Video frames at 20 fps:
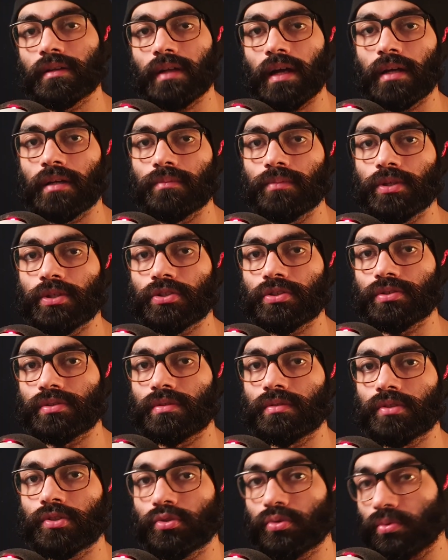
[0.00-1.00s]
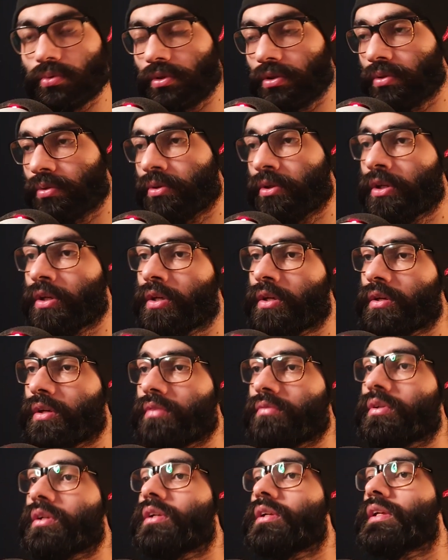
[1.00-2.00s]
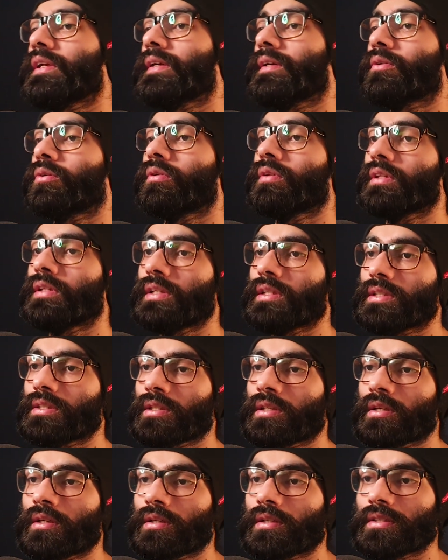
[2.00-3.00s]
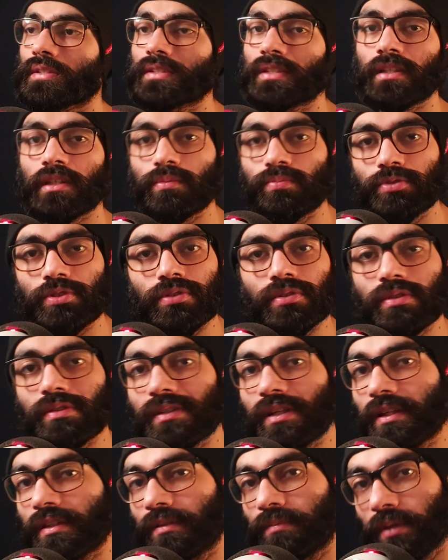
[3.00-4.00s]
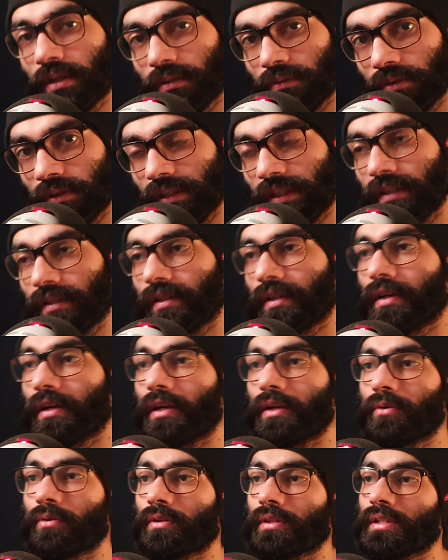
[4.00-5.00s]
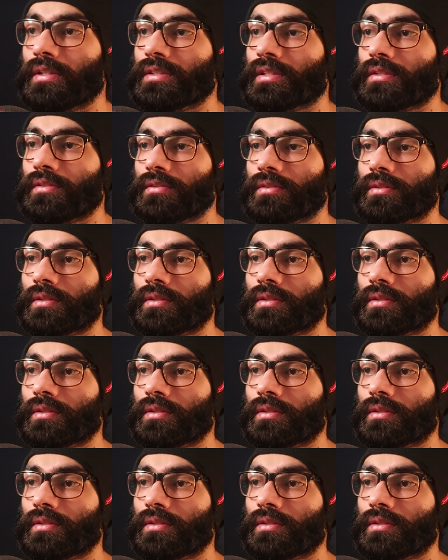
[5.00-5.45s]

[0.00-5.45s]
animation studio, and we're going to take all these scriptures like the Bhagavad Gita and all these other